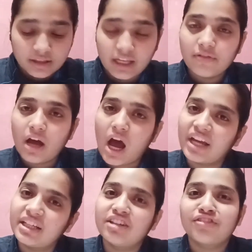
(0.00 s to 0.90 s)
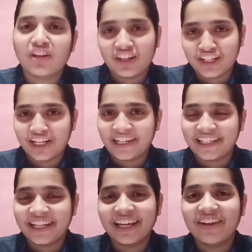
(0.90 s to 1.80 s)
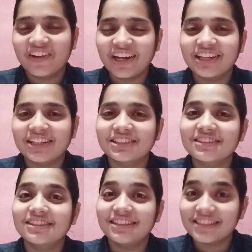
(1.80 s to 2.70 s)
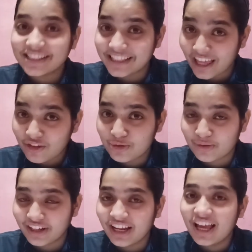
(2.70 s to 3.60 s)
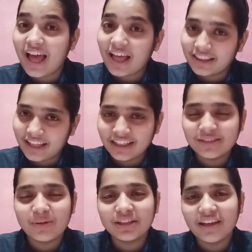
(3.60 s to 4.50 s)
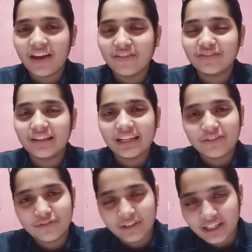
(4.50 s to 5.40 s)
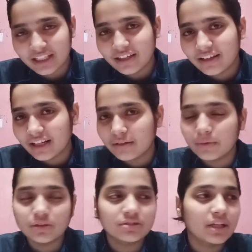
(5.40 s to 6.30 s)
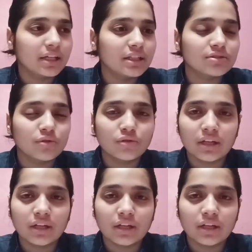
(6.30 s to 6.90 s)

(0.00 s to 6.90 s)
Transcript: They have higher failure rate. Okay, this is natural. That is why they have like failure rate, because there is no